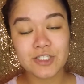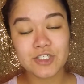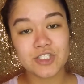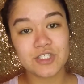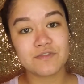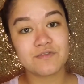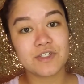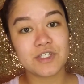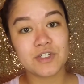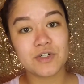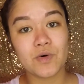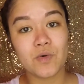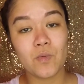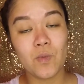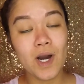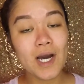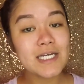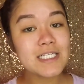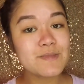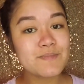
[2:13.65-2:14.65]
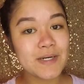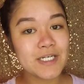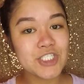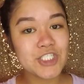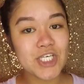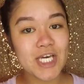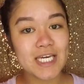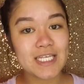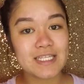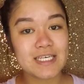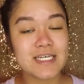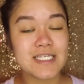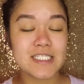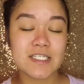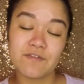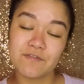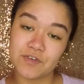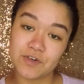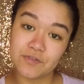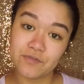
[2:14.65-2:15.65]
If you want a sponge like this
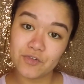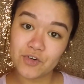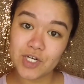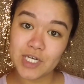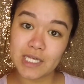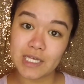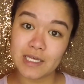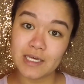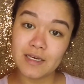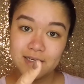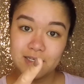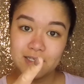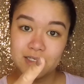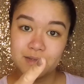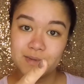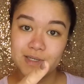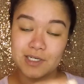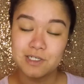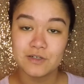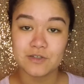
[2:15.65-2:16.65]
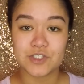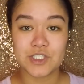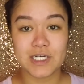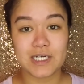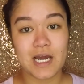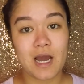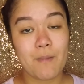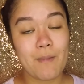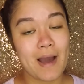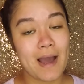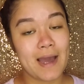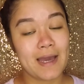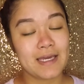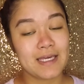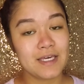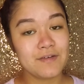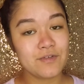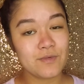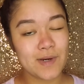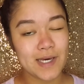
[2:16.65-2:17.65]
for free, you better go check out my
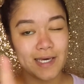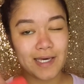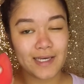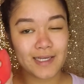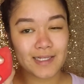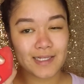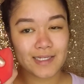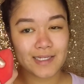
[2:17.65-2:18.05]
giveaway